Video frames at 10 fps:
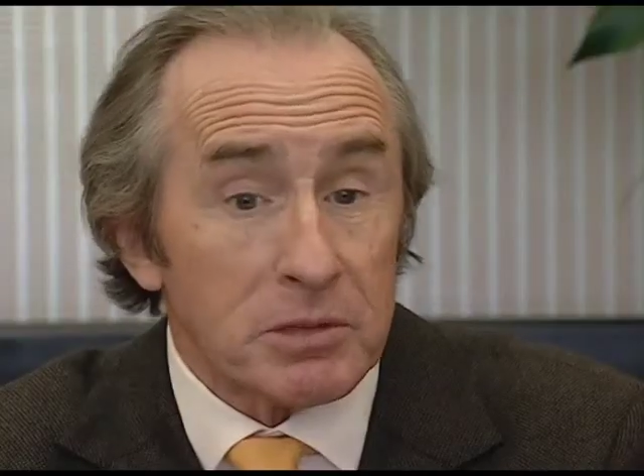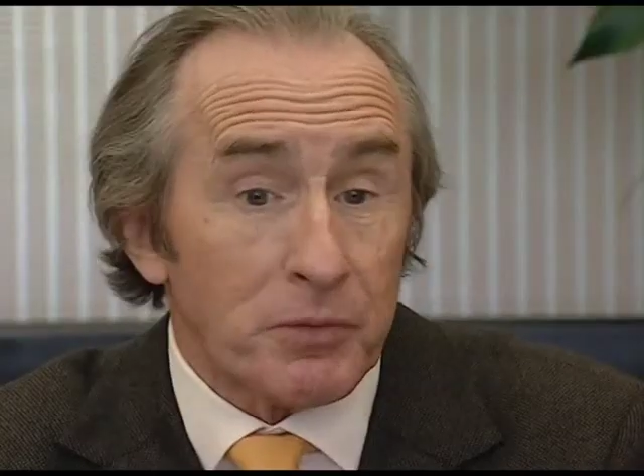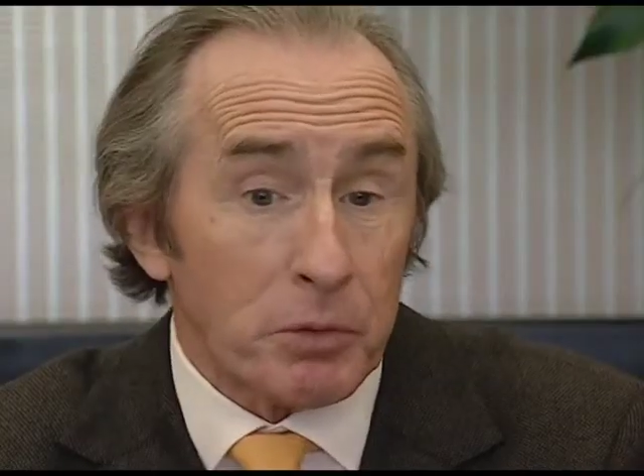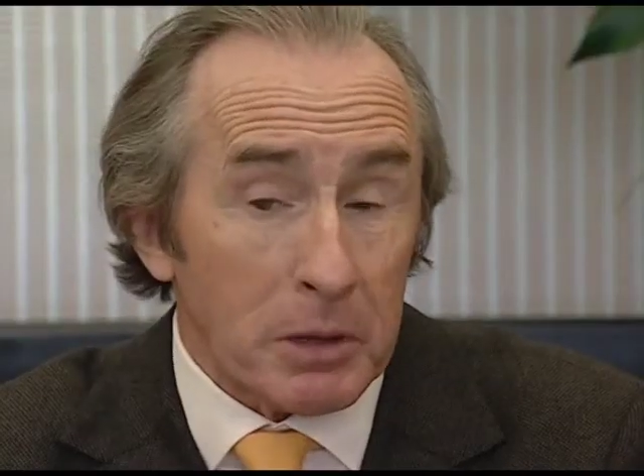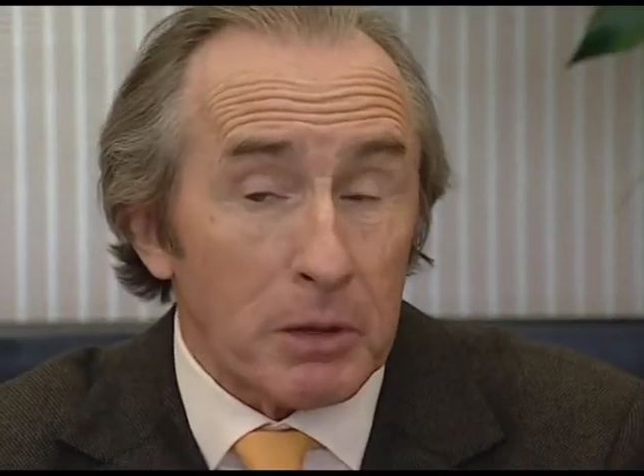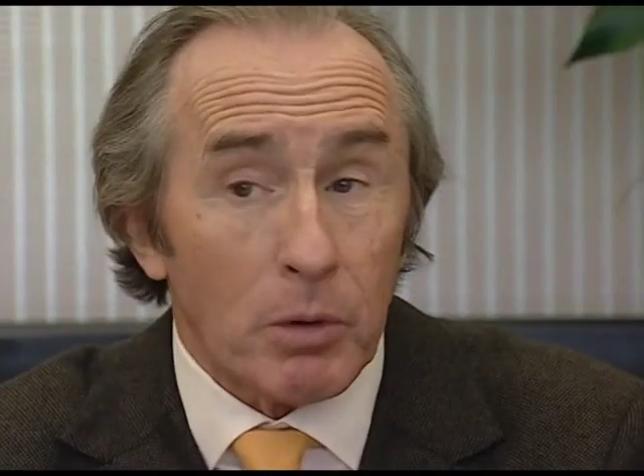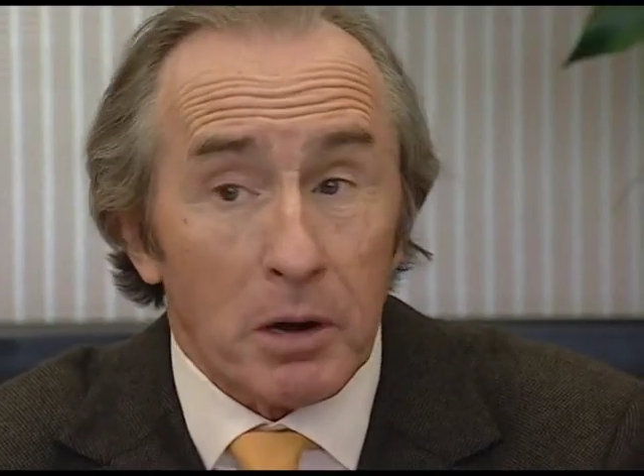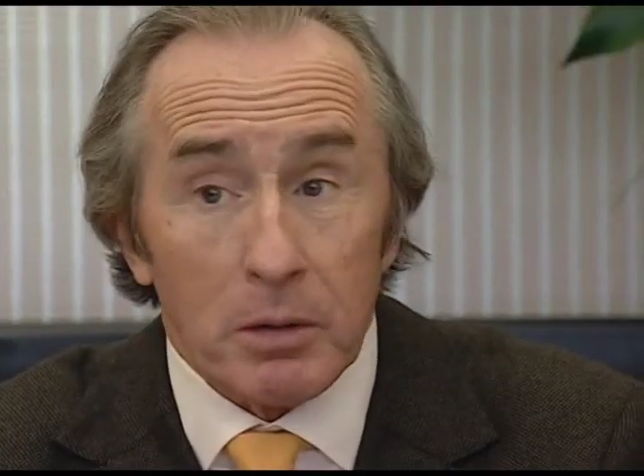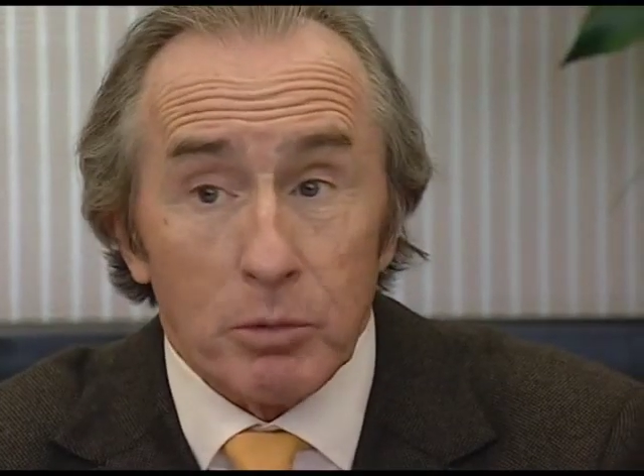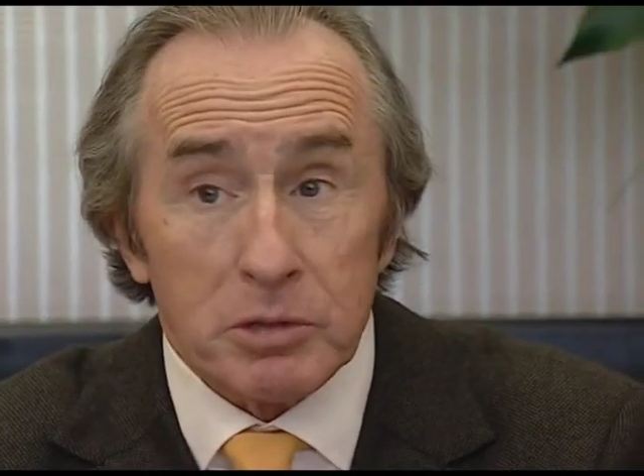for me, one
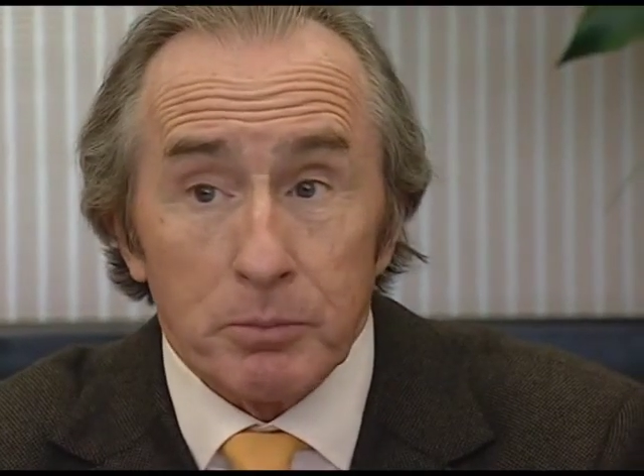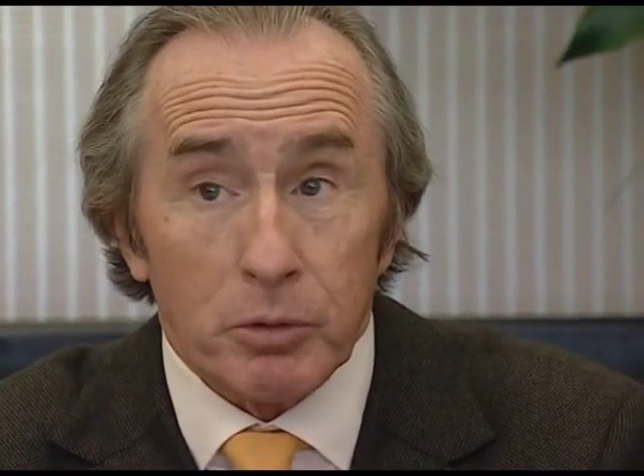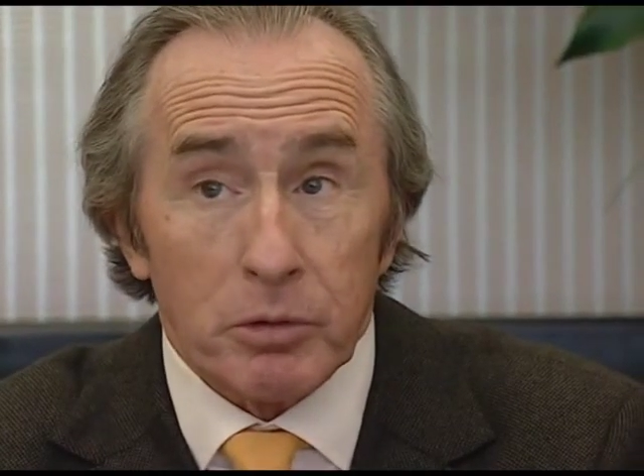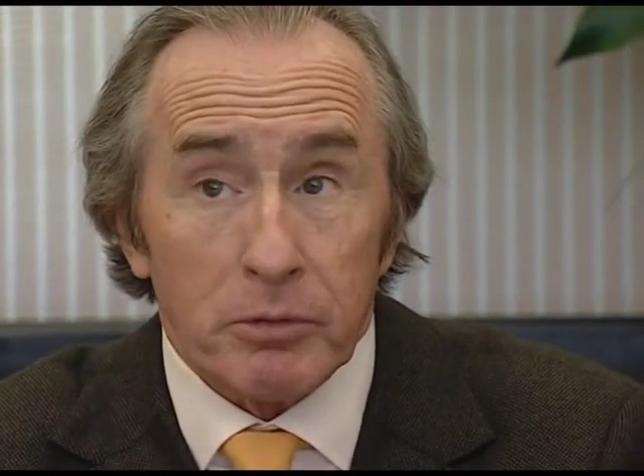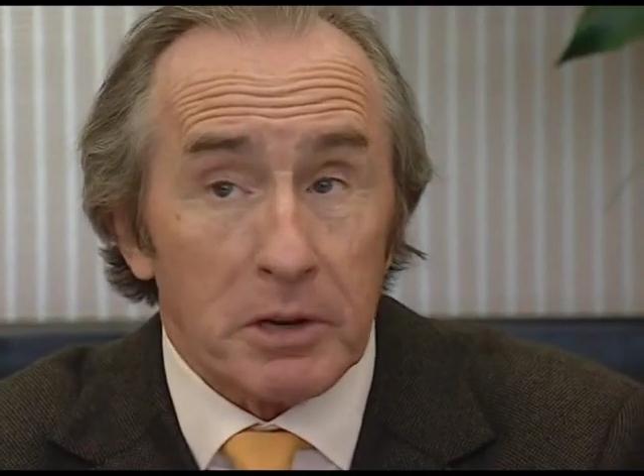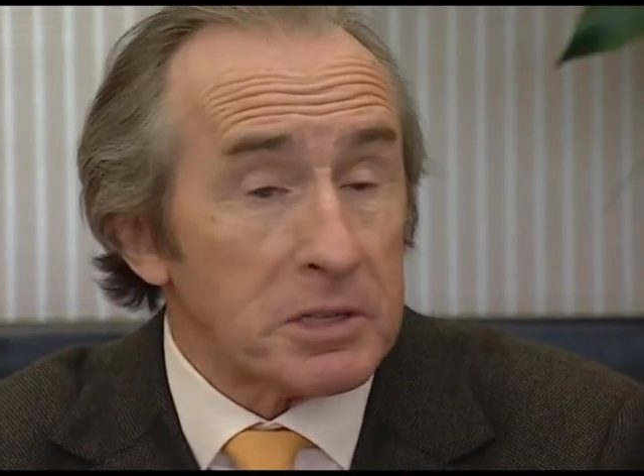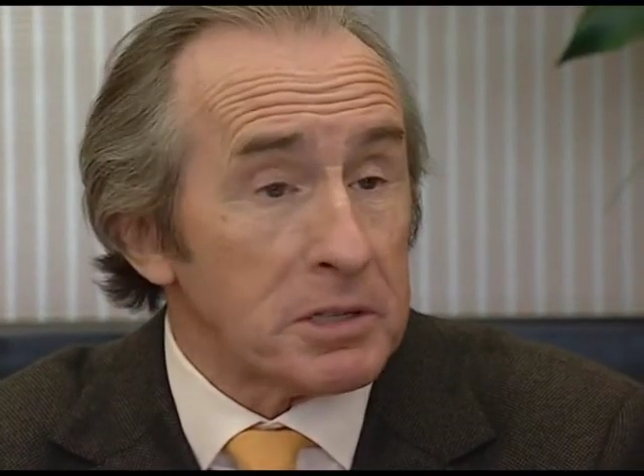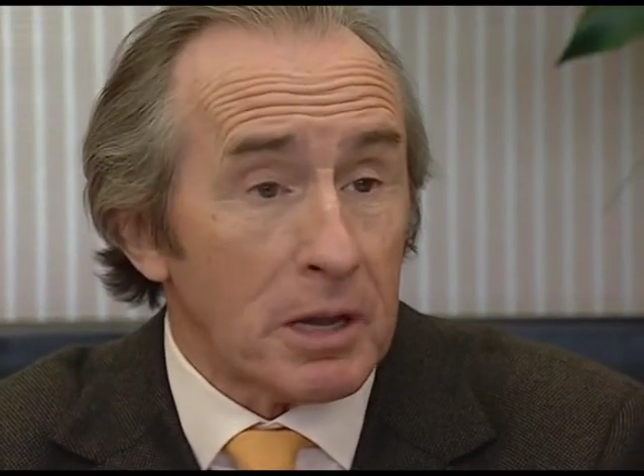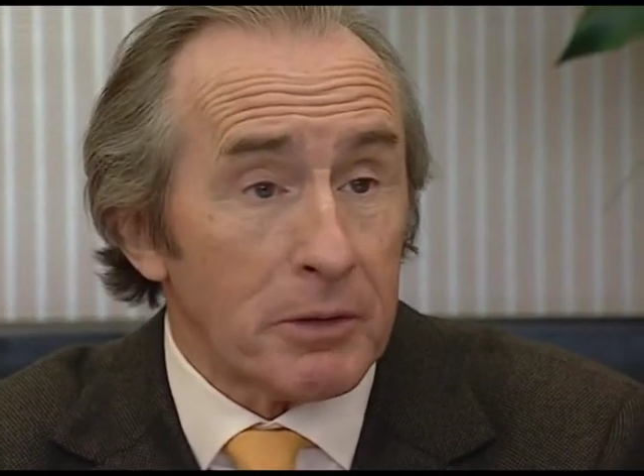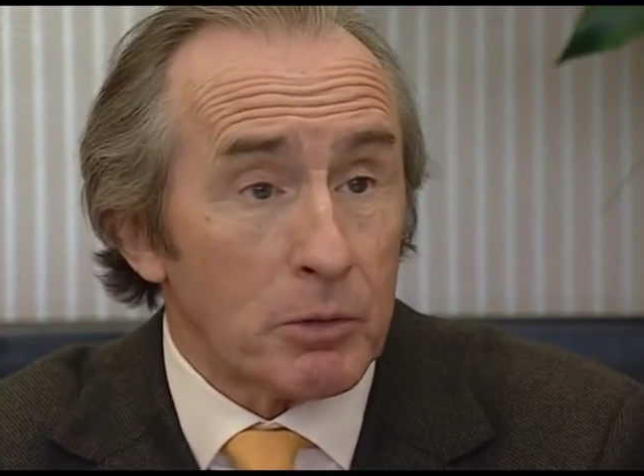of the most important
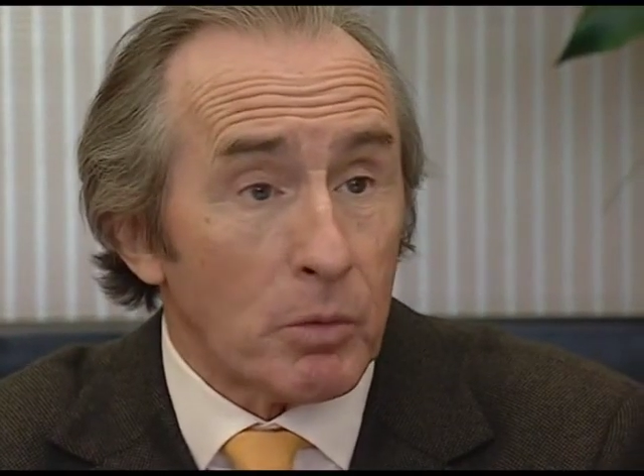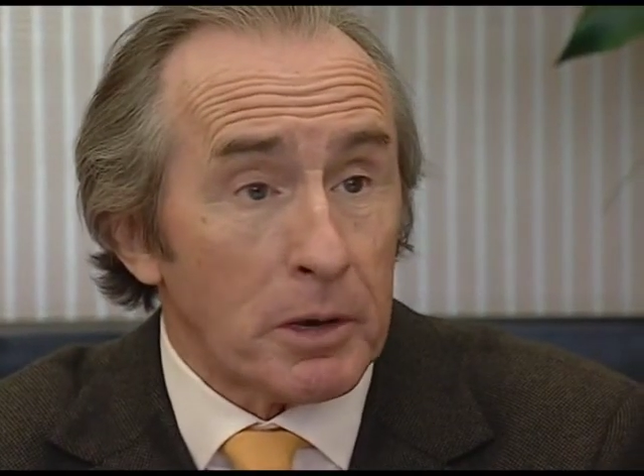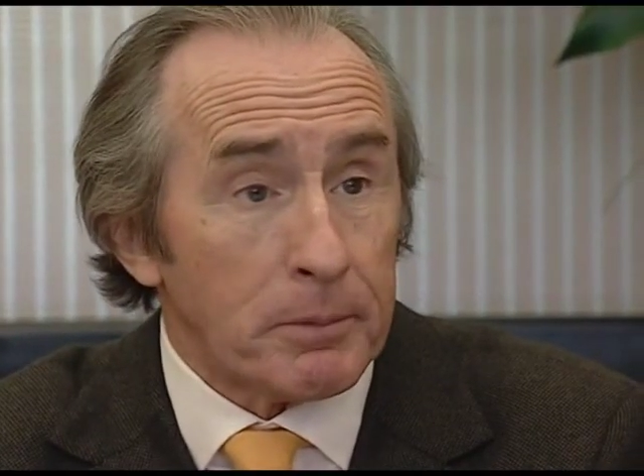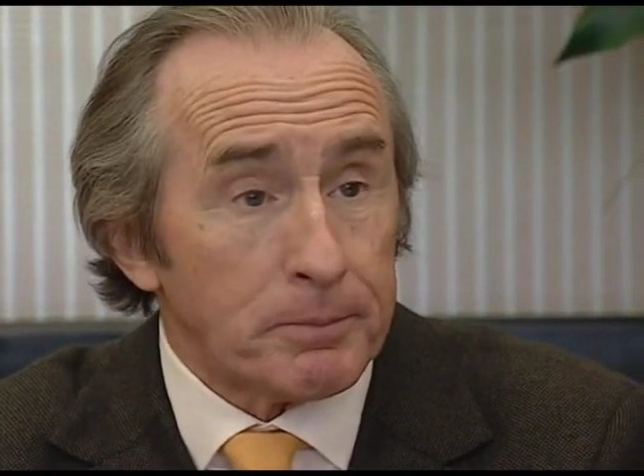races I ever won.